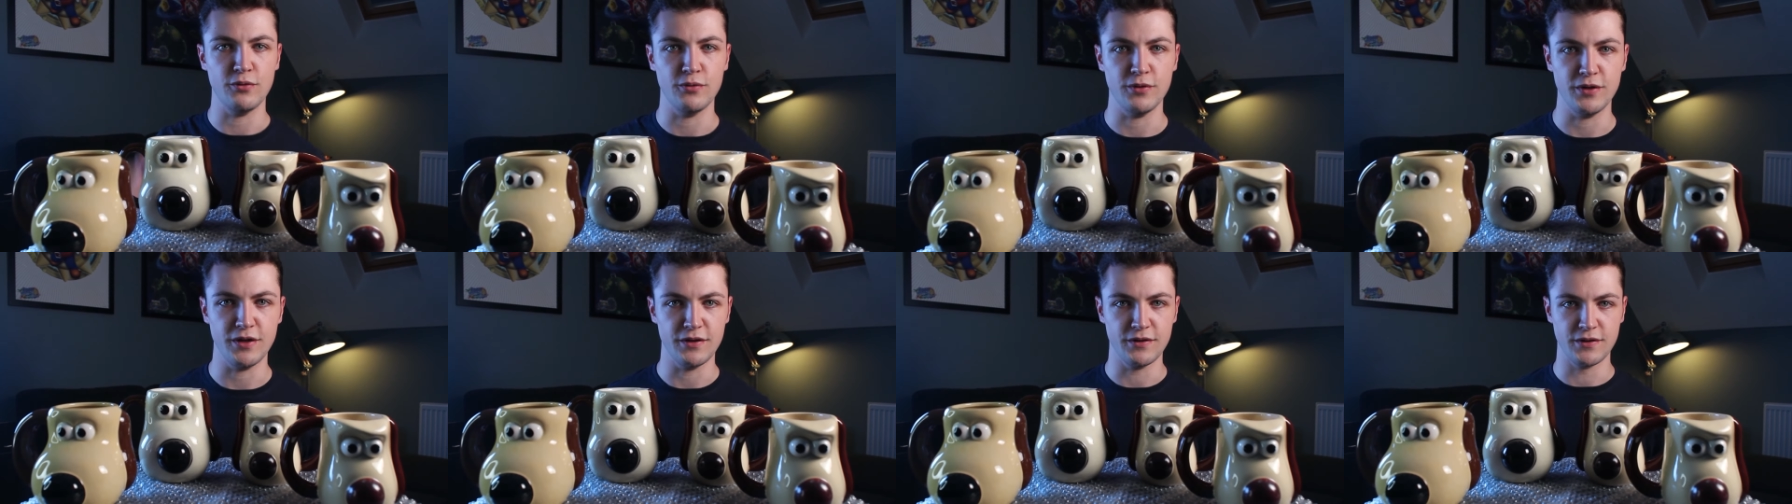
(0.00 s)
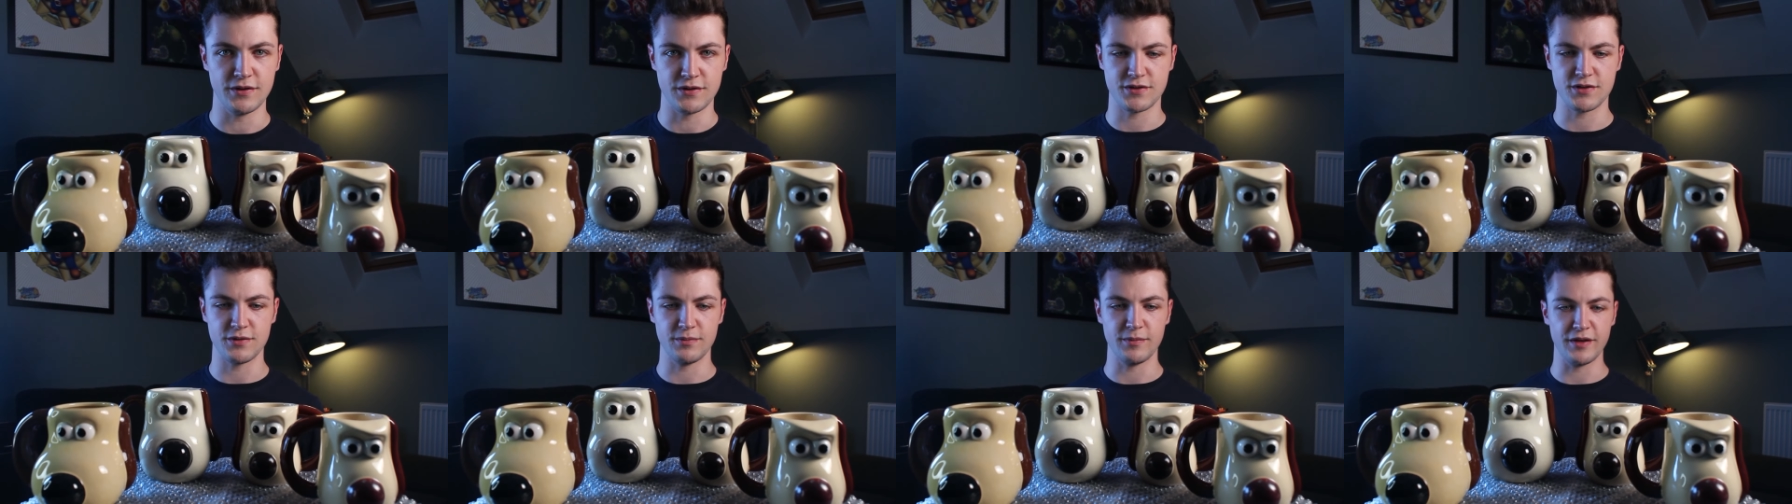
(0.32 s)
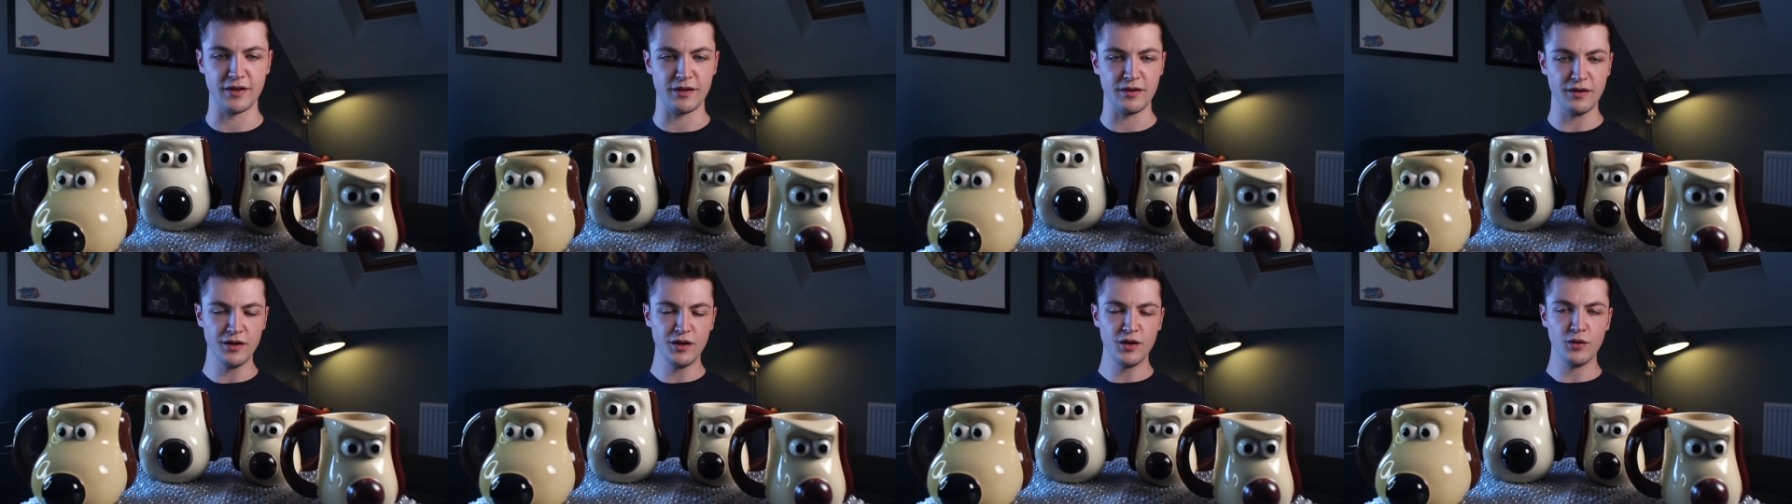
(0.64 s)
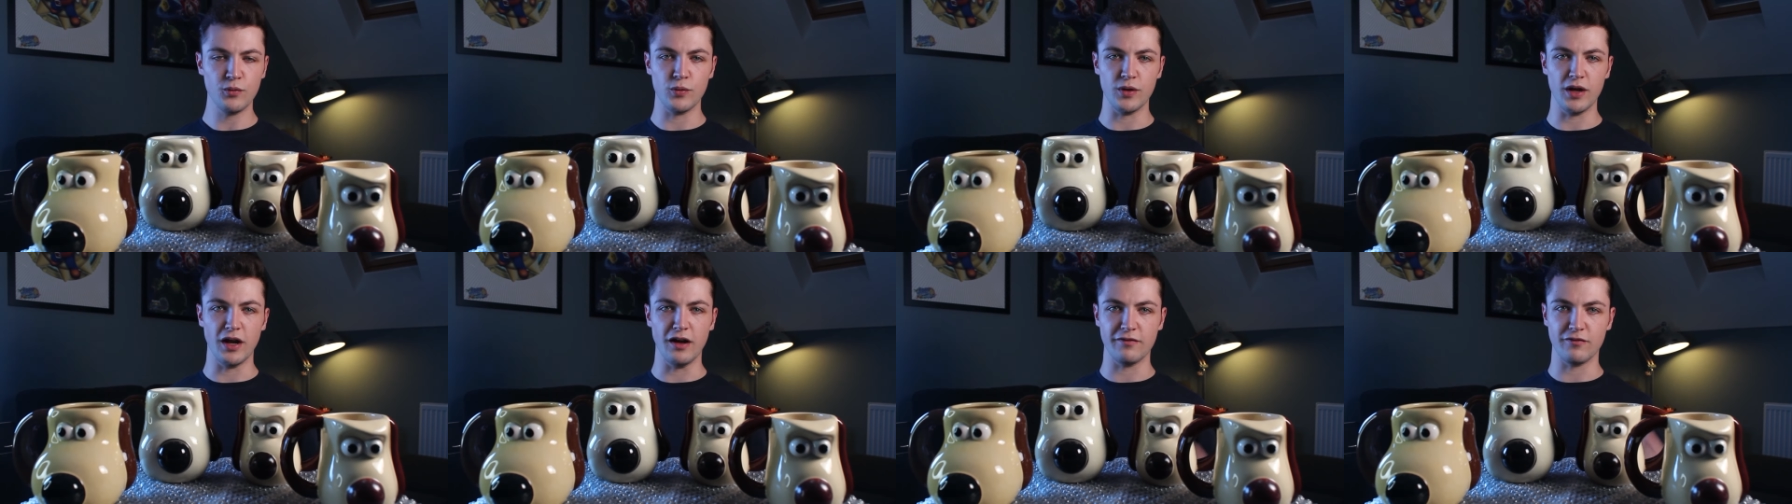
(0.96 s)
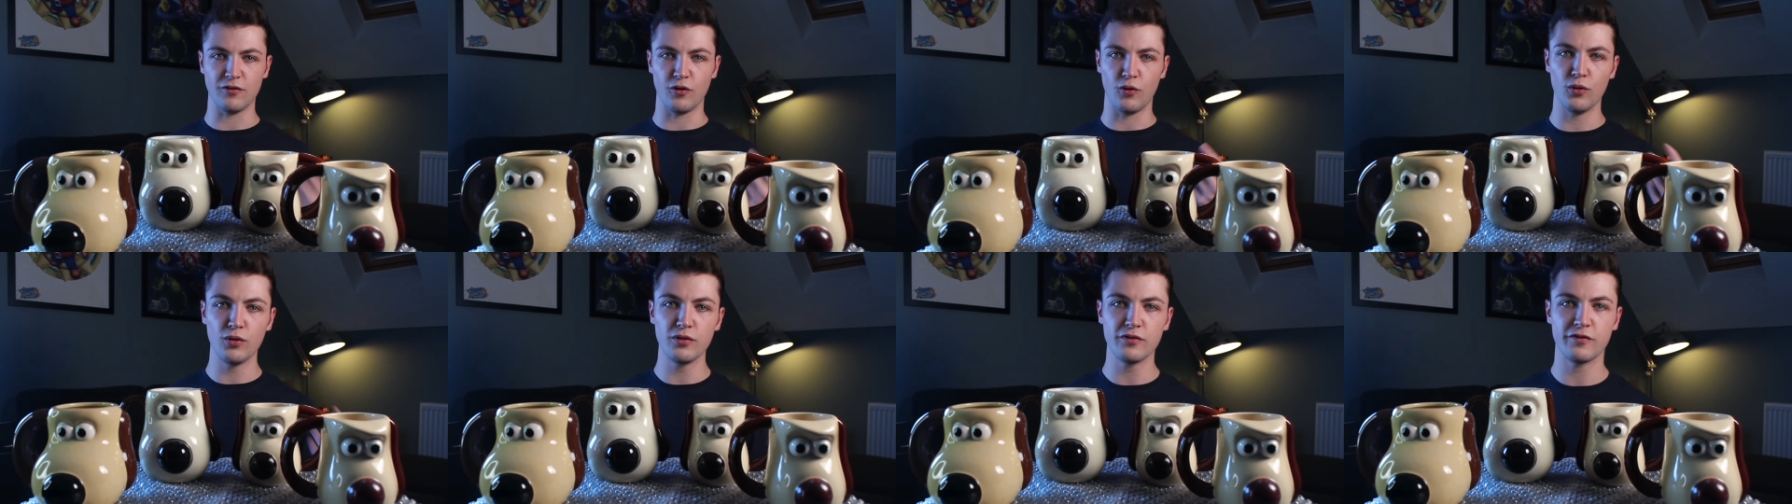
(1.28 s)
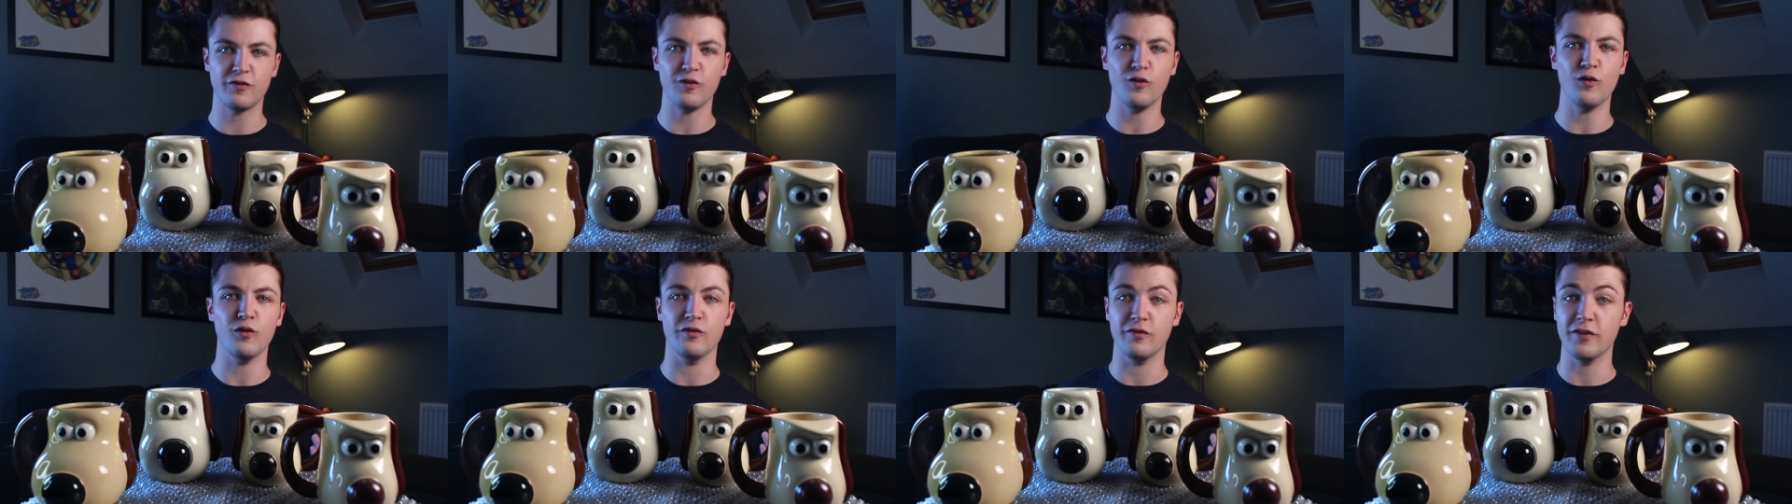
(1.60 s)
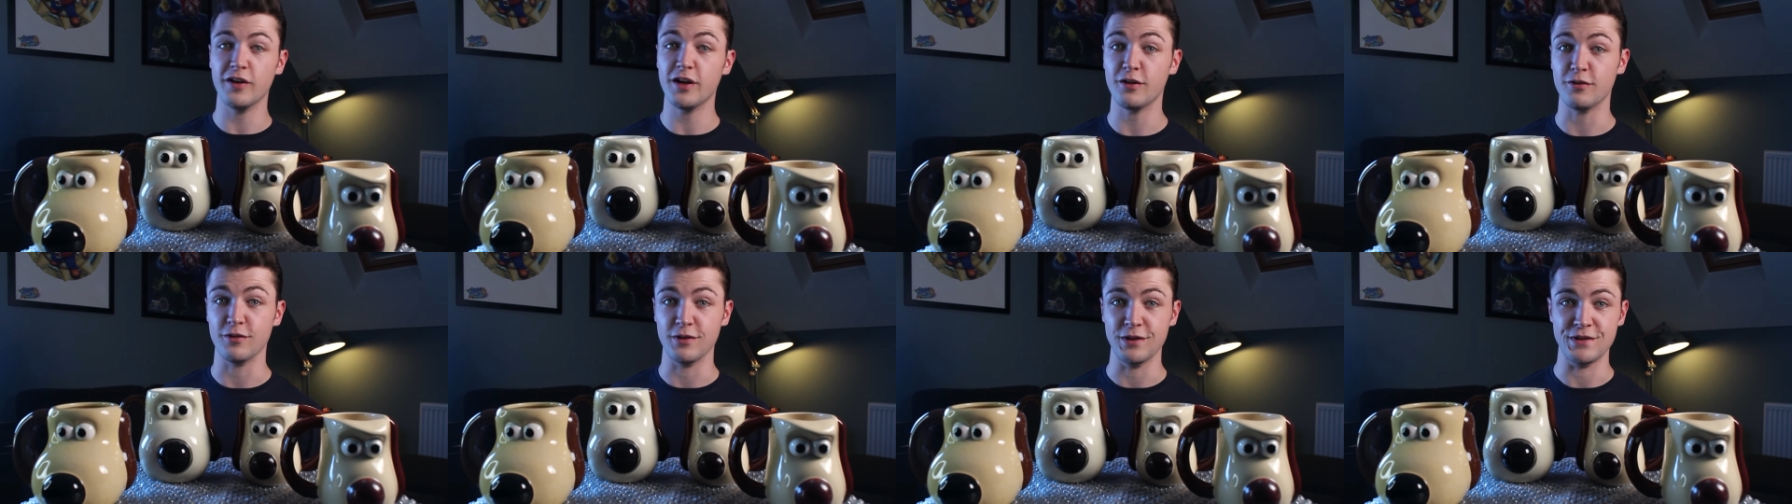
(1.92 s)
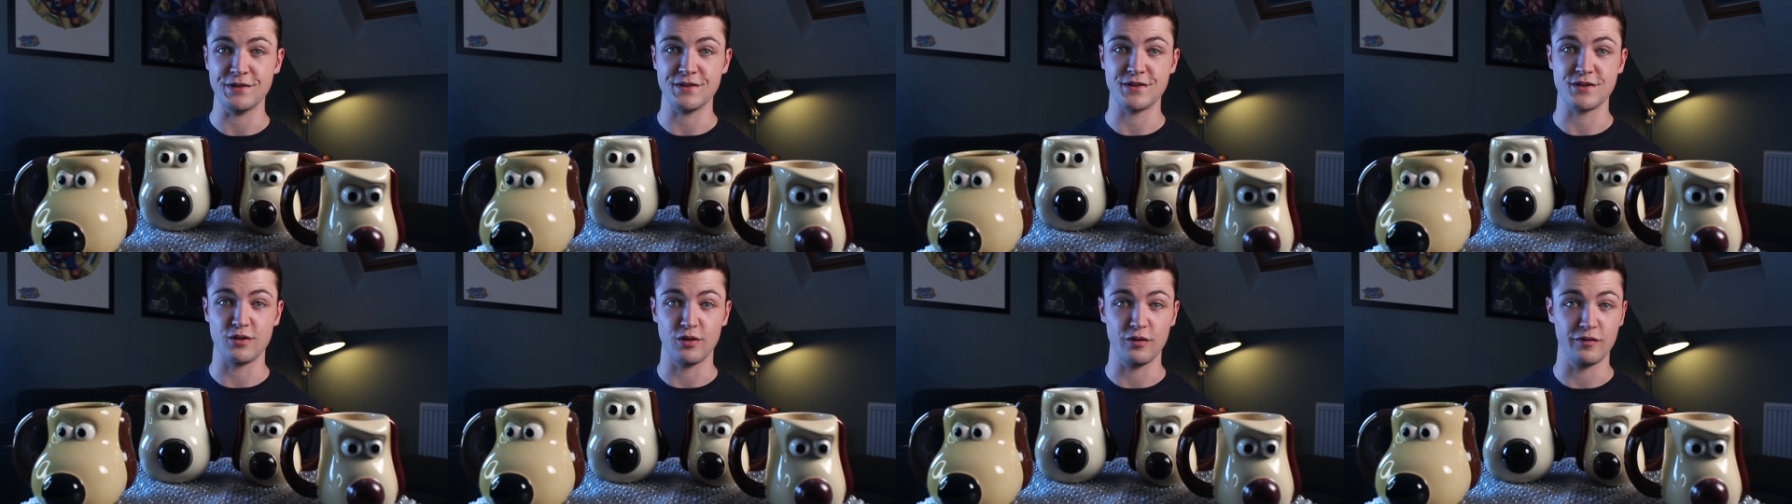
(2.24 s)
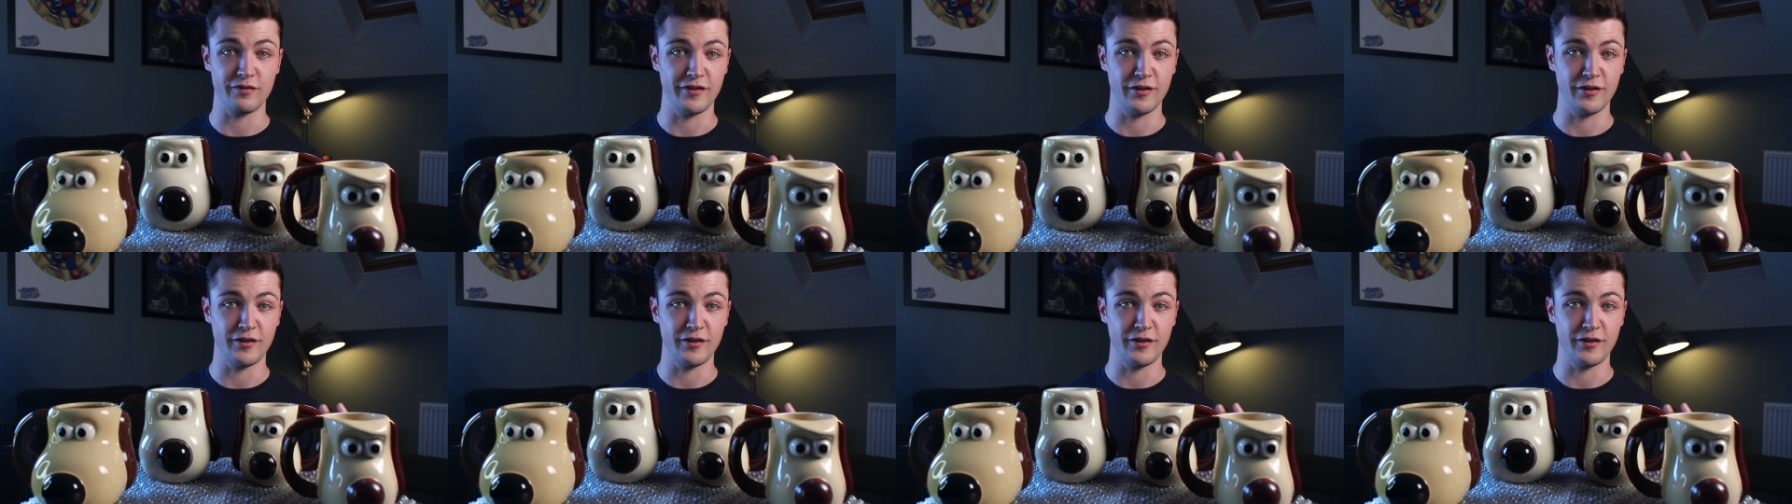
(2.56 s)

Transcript: might have to do an updated every Gromit mug